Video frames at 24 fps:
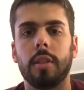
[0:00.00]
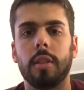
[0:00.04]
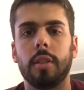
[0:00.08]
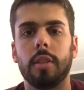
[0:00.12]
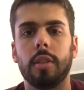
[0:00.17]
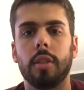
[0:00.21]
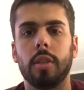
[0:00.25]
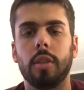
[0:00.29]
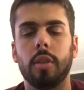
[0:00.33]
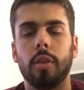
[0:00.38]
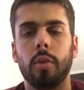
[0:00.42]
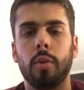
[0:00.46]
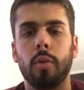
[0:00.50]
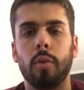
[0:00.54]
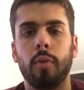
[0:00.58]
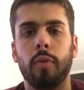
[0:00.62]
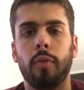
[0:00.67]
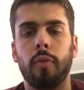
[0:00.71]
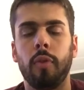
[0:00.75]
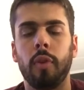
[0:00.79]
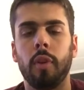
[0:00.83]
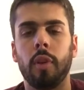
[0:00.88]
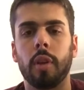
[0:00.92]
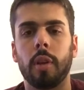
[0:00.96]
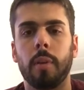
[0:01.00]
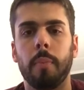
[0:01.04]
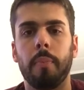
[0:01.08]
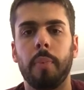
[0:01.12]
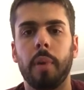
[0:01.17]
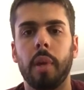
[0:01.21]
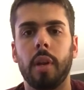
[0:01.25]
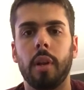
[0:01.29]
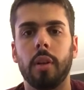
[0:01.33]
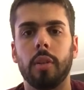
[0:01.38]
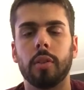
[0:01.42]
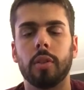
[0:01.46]
is you feeling a
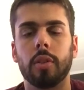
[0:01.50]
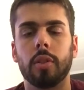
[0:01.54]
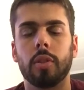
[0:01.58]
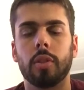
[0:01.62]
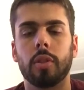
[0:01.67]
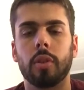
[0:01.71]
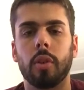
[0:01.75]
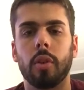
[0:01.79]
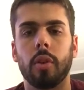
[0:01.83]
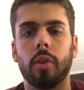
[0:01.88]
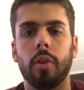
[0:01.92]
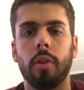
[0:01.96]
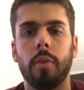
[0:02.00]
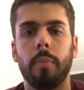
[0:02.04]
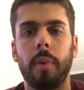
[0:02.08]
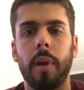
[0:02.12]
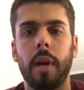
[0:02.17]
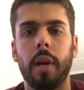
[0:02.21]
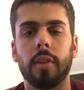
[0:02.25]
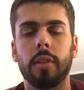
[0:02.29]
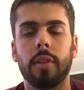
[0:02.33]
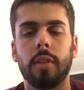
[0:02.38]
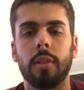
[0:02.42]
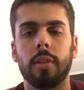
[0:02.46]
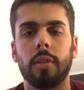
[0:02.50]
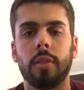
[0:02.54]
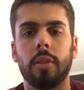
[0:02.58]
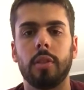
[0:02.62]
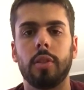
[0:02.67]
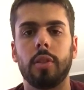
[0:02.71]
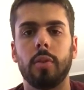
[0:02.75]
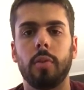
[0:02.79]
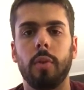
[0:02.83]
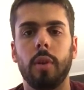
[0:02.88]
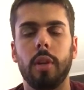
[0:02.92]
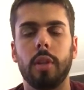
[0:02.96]
bit uncertain about this
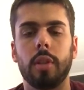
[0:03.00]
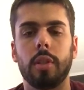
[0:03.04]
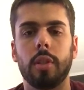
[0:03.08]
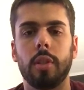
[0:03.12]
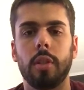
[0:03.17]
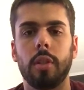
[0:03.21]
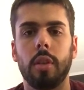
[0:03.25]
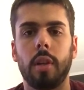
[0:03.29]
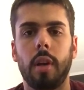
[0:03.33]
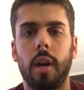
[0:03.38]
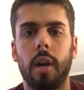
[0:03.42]
situation.